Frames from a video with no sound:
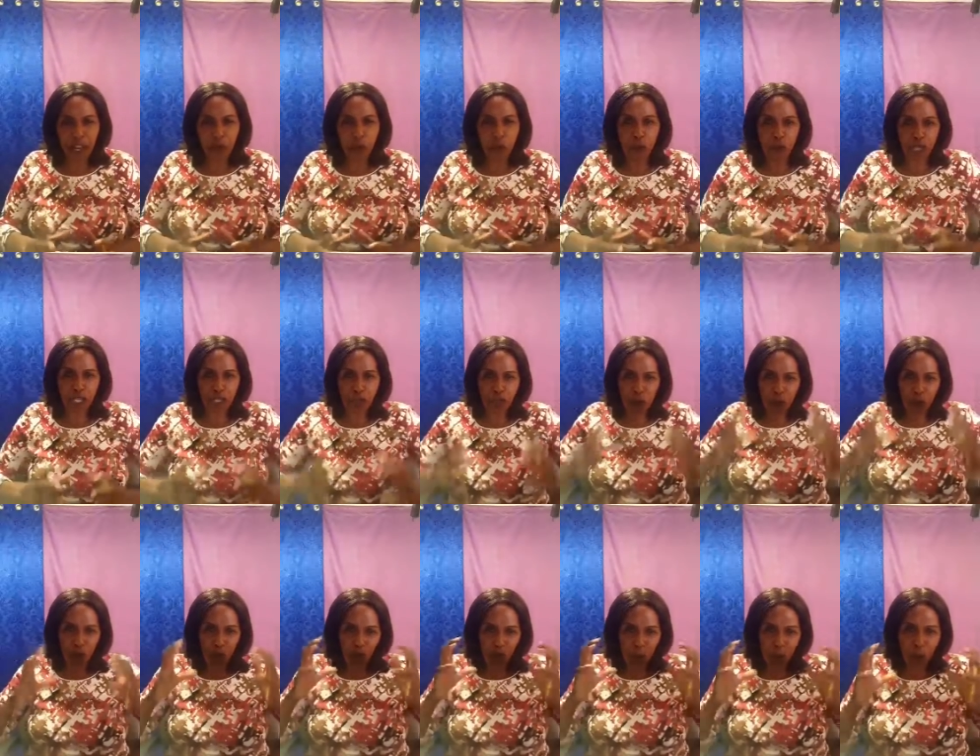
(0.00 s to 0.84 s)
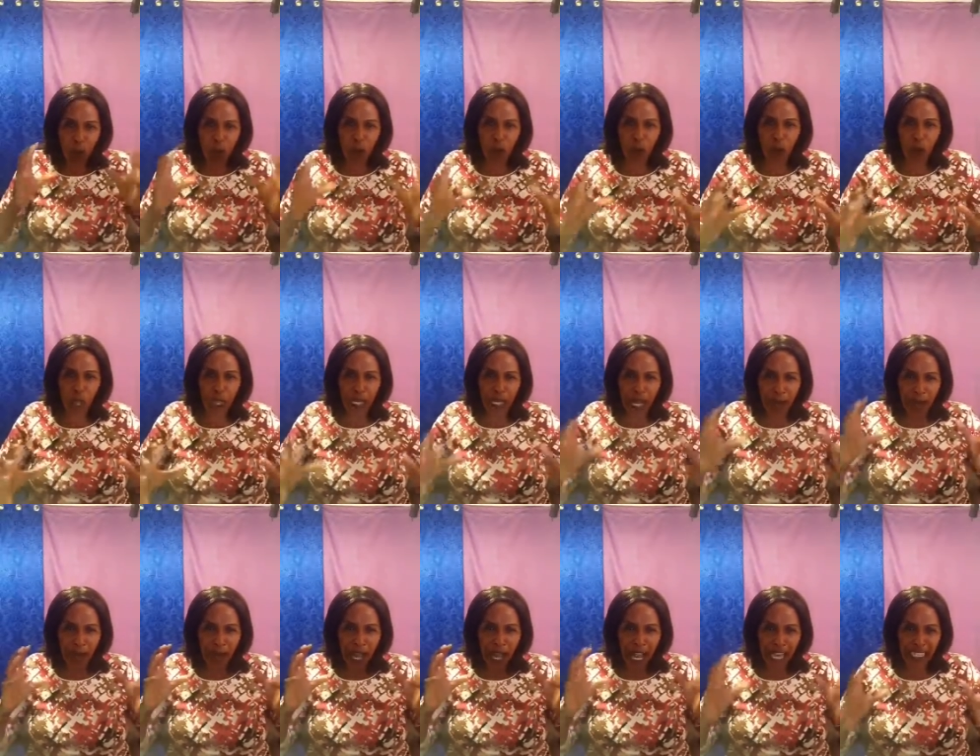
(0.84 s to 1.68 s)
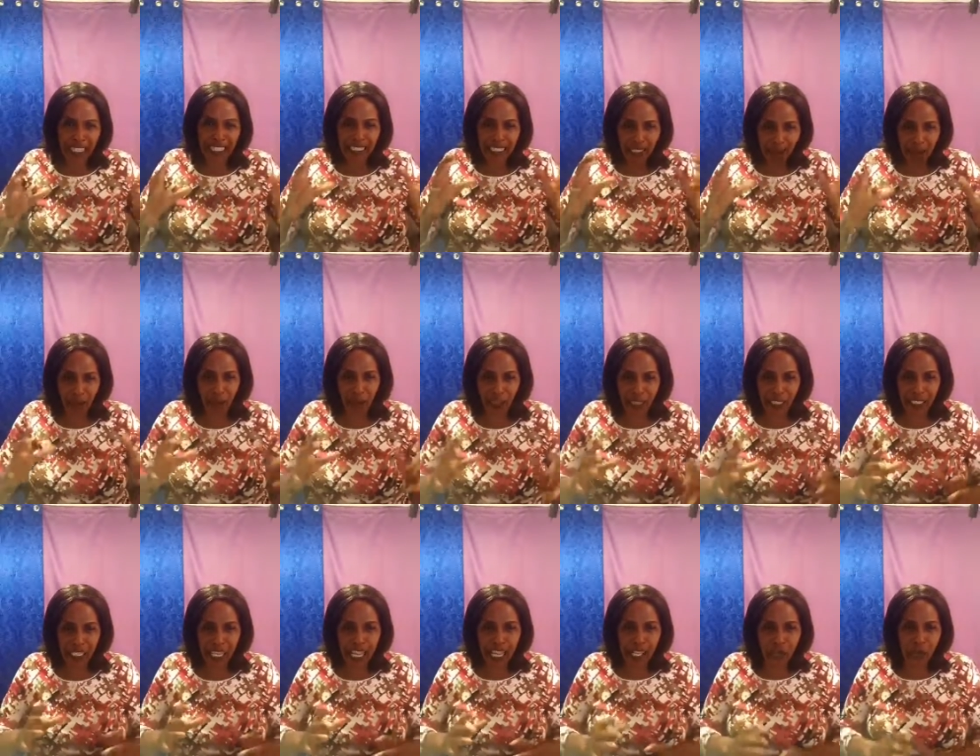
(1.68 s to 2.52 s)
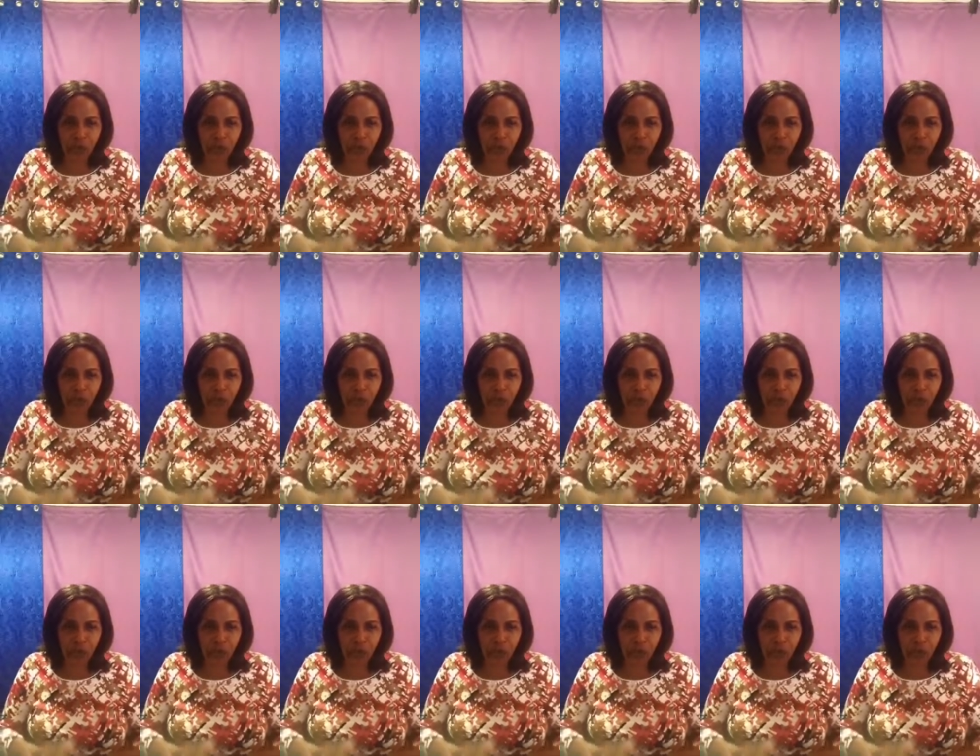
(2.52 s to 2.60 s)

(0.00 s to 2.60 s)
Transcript: When you, you wake up early in the morning,